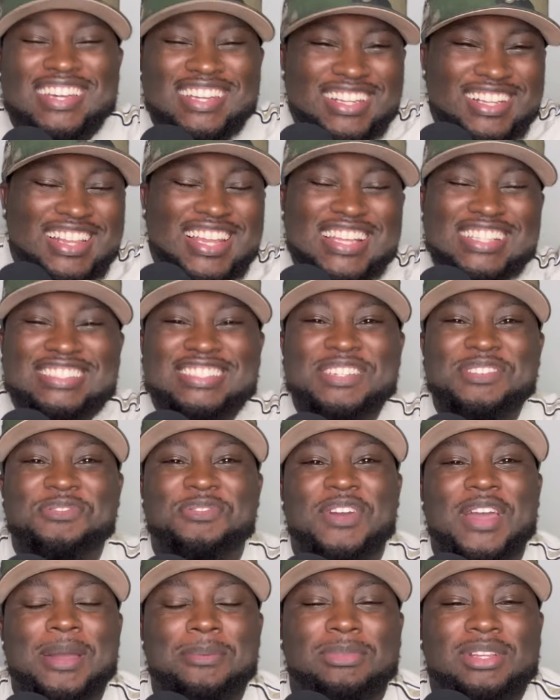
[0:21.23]
Listen,
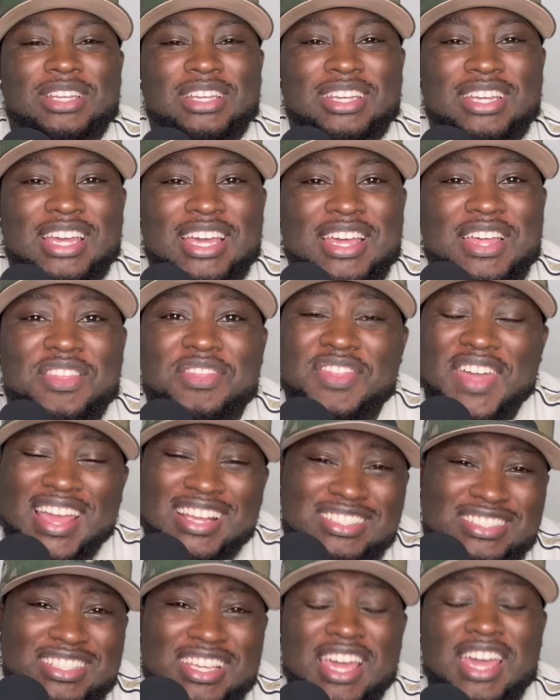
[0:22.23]
family, they
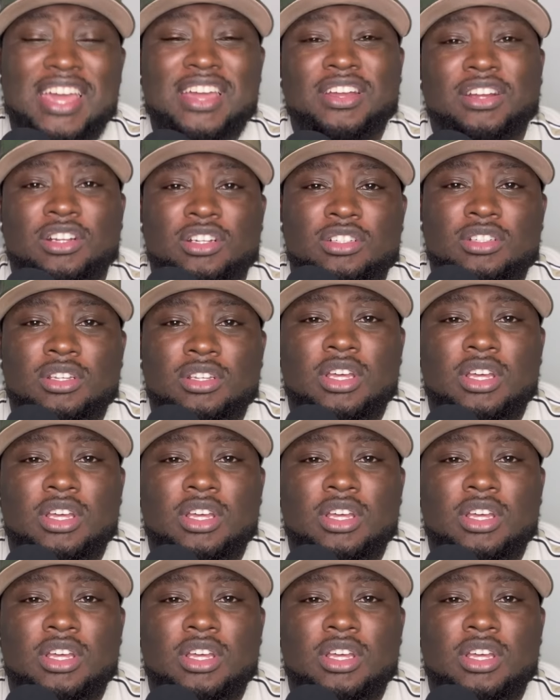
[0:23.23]
scared.